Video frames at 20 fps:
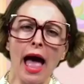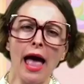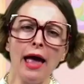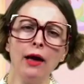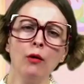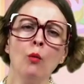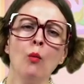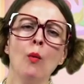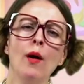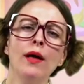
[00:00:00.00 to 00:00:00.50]
I
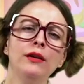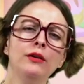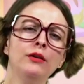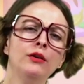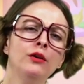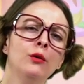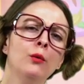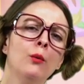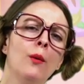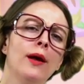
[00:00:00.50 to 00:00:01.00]

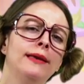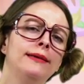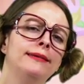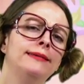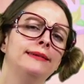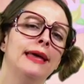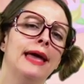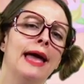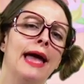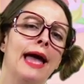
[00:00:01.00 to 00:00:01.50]
wonder what
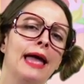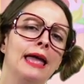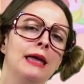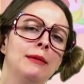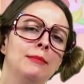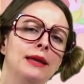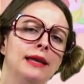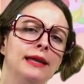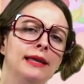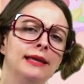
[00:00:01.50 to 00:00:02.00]

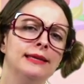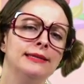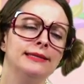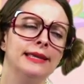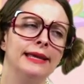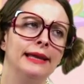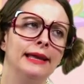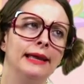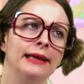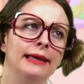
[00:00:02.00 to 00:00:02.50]
time it is
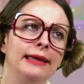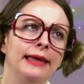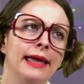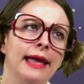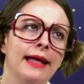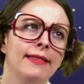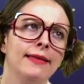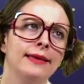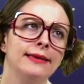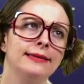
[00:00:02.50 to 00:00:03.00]
in a
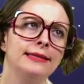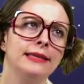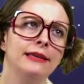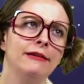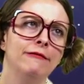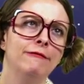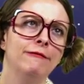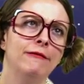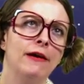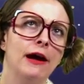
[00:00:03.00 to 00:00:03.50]
galaxy
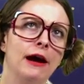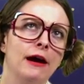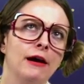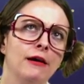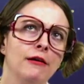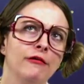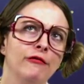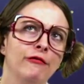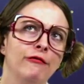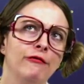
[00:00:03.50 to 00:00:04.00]

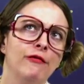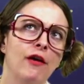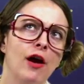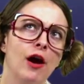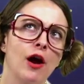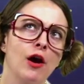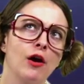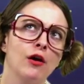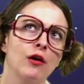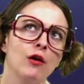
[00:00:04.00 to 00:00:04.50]
far,
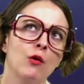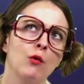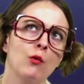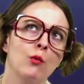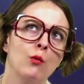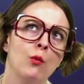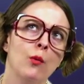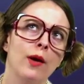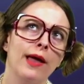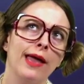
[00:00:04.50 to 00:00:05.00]
far
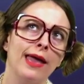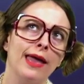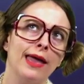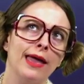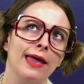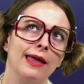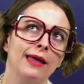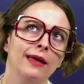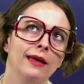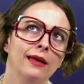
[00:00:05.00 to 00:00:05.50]

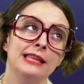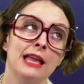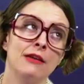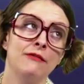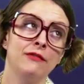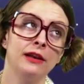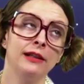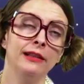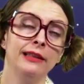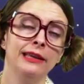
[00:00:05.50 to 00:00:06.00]
away.
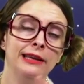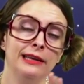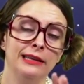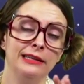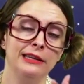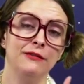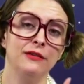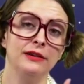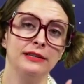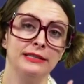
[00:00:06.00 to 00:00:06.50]
Definitely in a
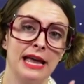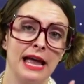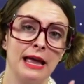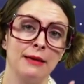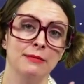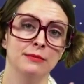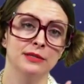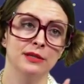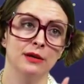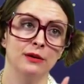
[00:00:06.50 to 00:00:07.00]
different
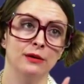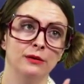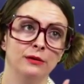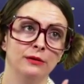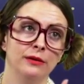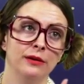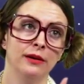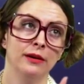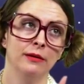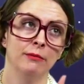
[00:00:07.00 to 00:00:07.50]
time zone,
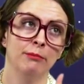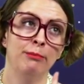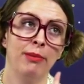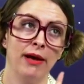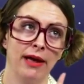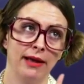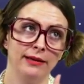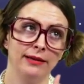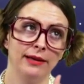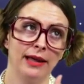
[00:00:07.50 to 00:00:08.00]

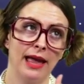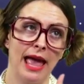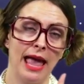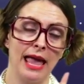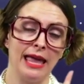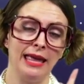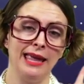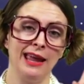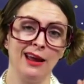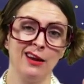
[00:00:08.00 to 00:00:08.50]
but I
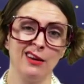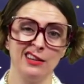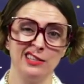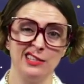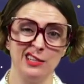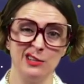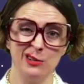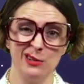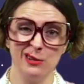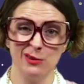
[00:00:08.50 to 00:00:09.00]

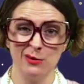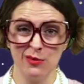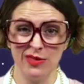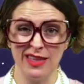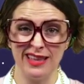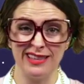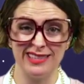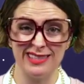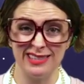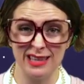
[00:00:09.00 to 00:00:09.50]
guarantee you
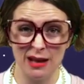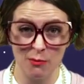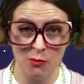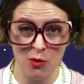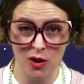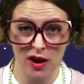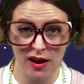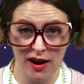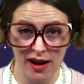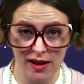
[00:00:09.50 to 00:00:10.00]
that
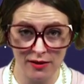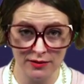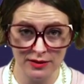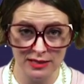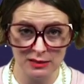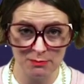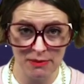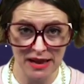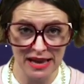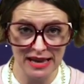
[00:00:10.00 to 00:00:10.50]
somewhere out in
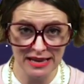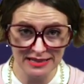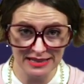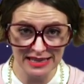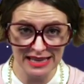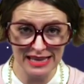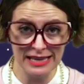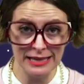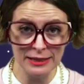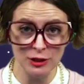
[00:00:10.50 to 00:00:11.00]
space,
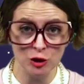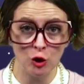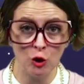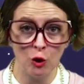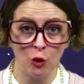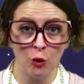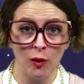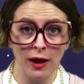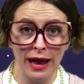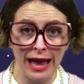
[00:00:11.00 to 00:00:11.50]
it's
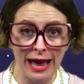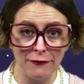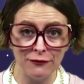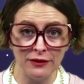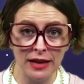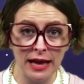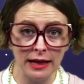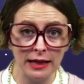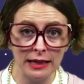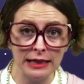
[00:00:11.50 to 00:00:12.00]
craft
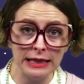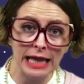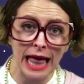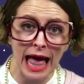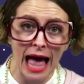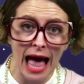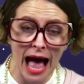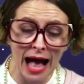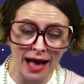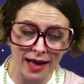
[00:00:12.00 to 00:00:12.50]

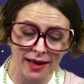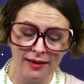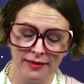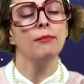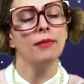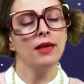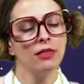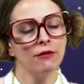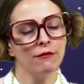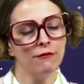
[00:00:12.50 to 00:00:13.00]
o'clock!
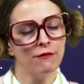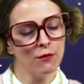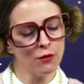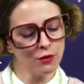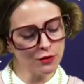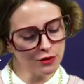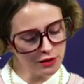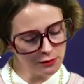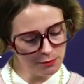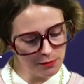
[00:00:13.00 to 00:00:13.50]
May the
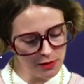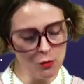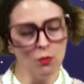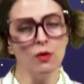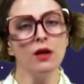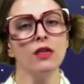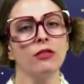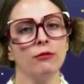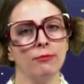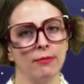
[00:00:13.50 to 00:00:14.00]
force be
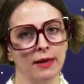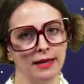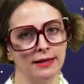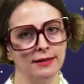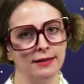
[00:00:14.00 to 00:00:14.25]
with me